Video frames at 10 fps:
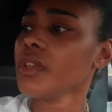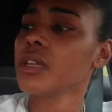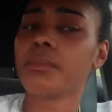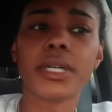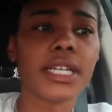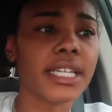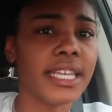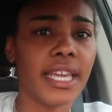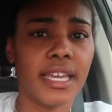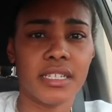too. But
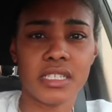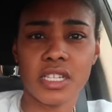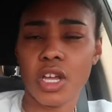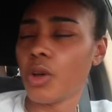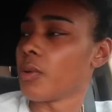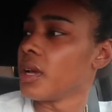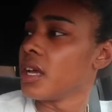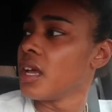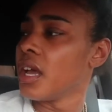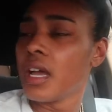yeah, so
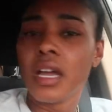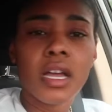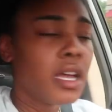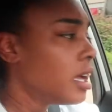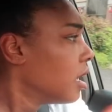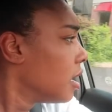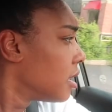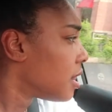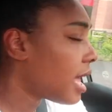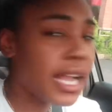
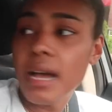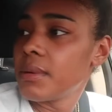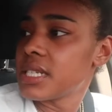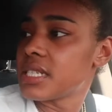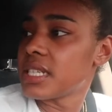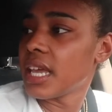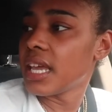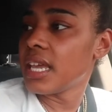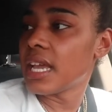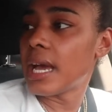like I was
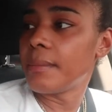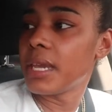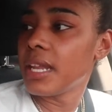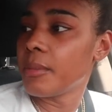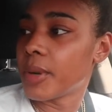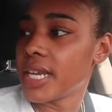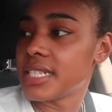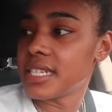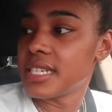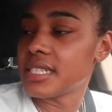saying, I'm getting
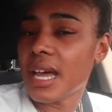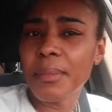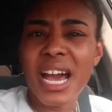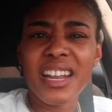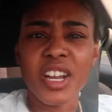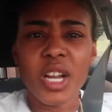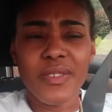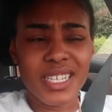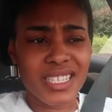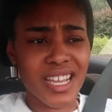braces. I'm kind of
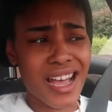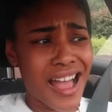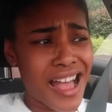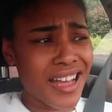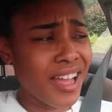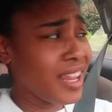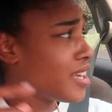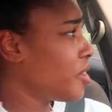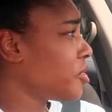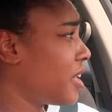nervous. The
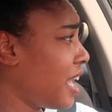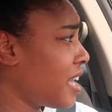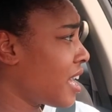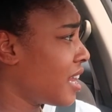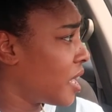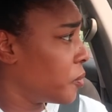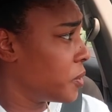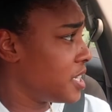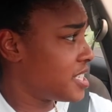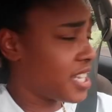other day I got like
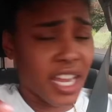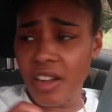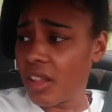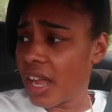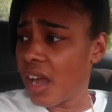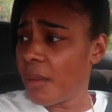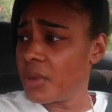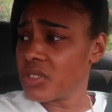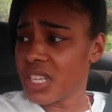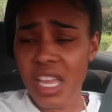really scared, like
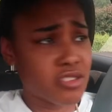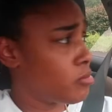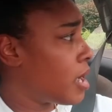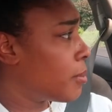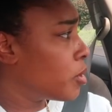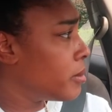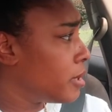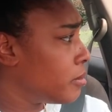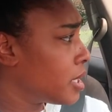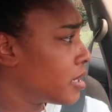almost canceled my
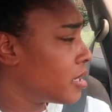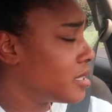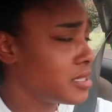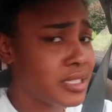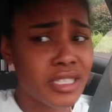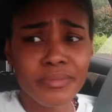appointment because